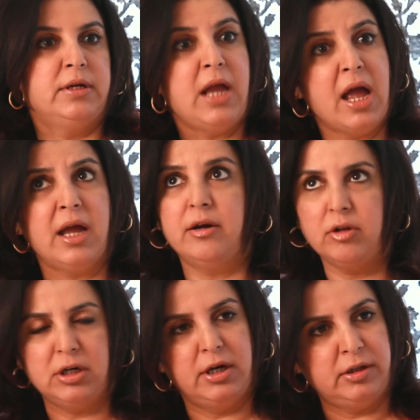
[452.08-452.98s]
Yeah, it
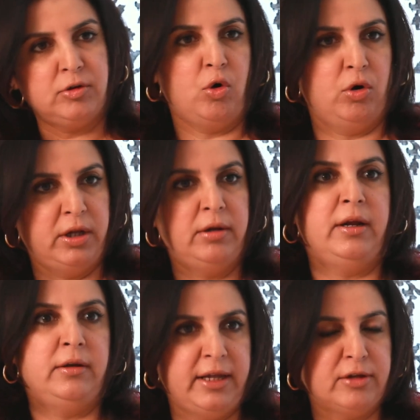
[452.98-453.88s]
was a disco,
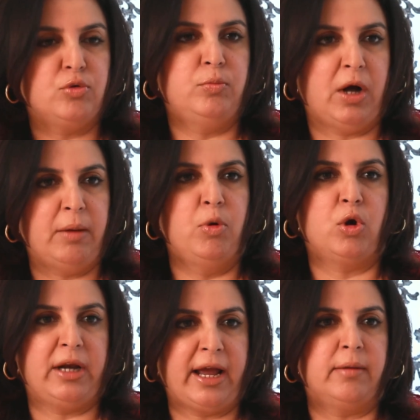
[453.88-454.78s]
and they used to
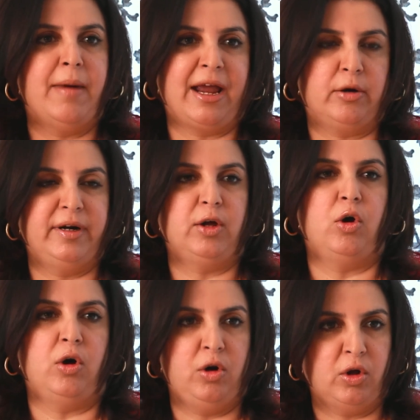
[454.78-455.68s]
book like a banquet
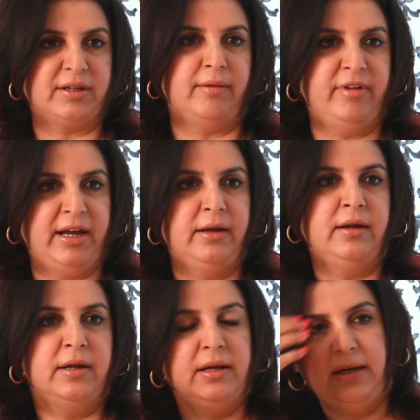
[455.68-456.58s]
hall or somewhere
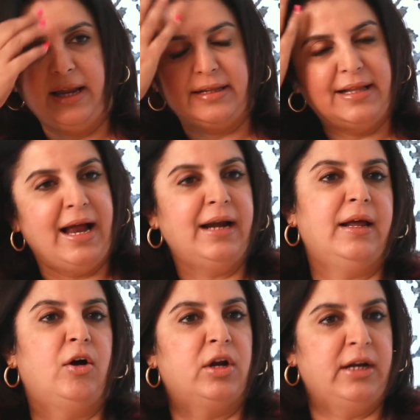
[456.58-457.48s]
like
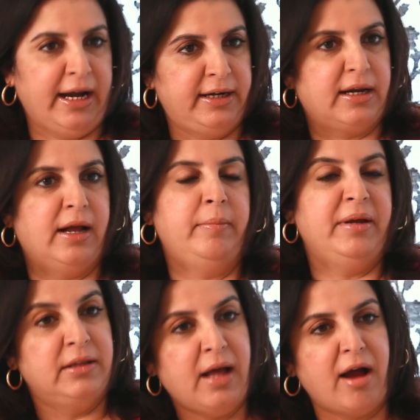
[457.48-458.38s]
that, or a nightclub
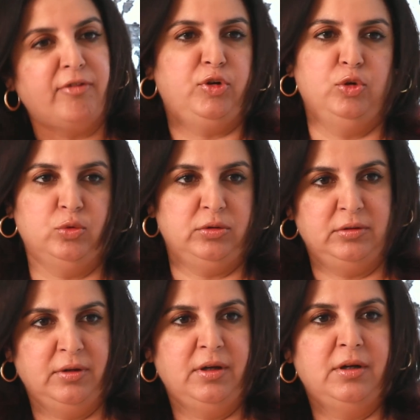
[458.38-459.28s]
in the afternoon.
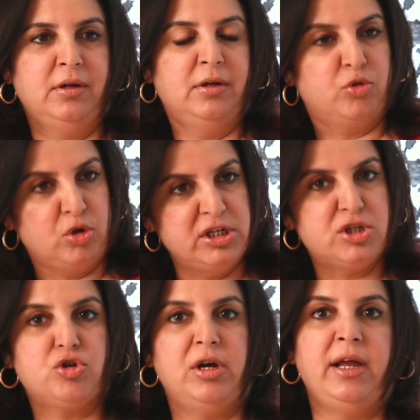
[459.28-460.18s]
So
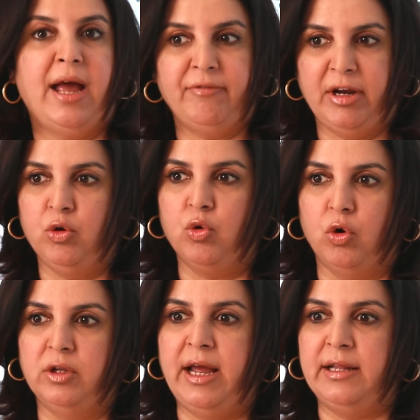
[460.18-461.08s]
literally, and when you
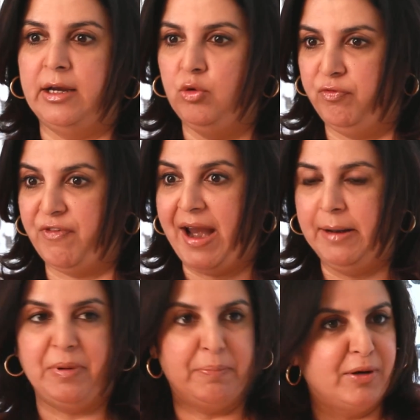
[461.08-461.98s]
go there, then you
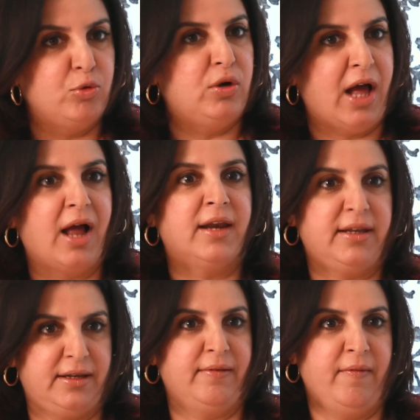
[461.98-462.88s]
find people who
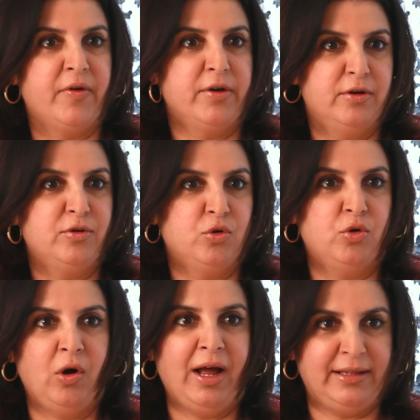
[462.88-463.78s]
dance. You
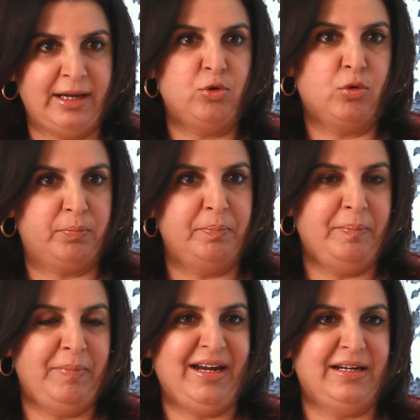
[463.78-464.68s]
know, and then you
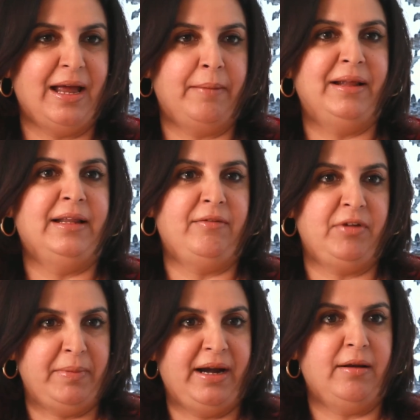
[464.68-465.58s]
meet them, and then
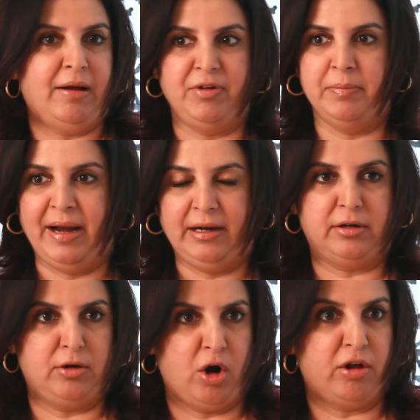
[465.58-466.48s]
we
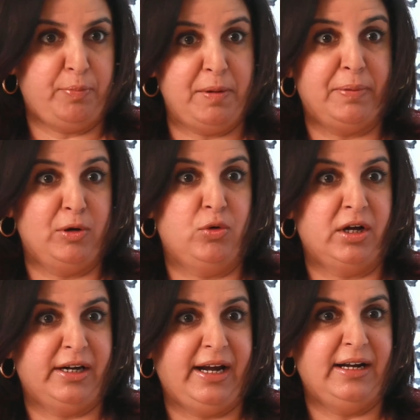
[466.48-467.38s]
met a lot of people who
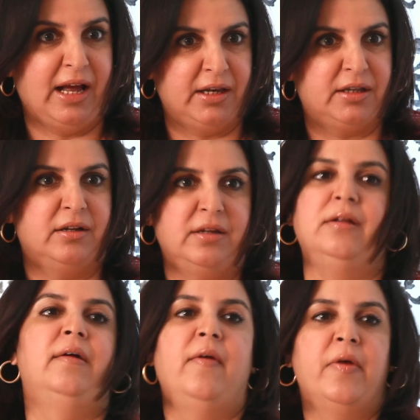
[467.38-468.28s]
were great dancers
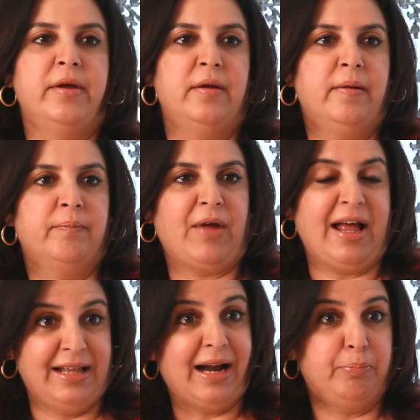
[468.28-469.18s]

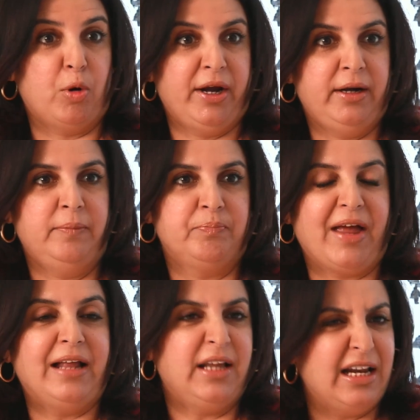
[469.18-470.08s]
at that point,
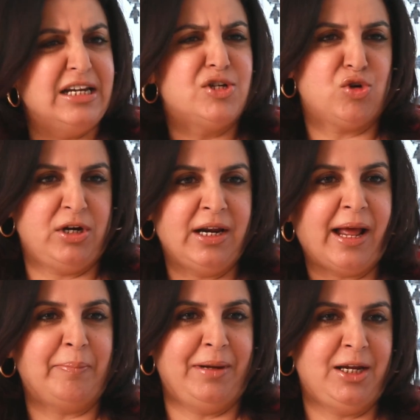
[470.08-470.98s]
and they're literally
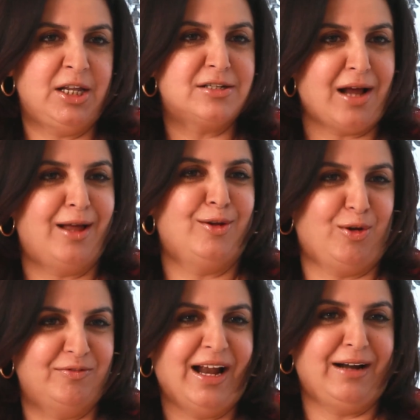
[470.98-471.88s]
like mini stars
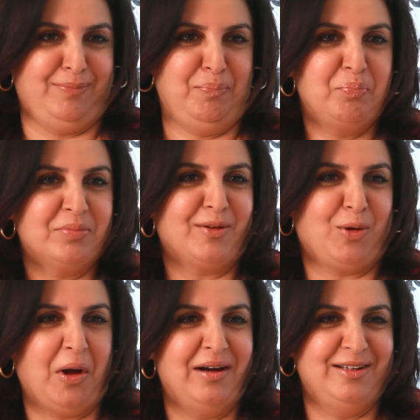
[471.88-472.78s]
of that
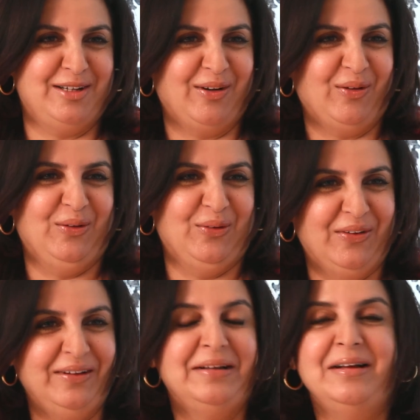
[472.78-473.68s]
college and all, you
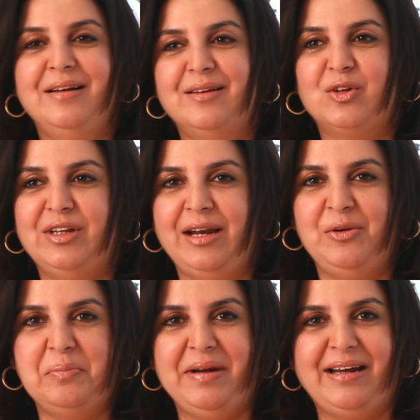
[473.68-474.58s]
know. So then
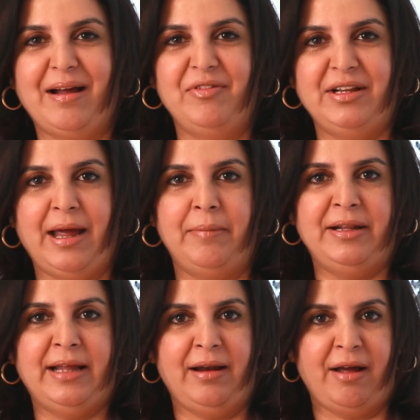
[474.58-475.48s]
you meet up with them,
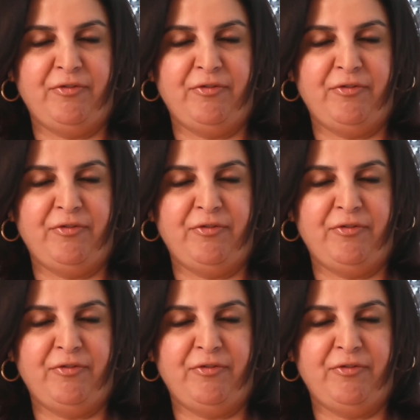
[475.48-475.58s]
and then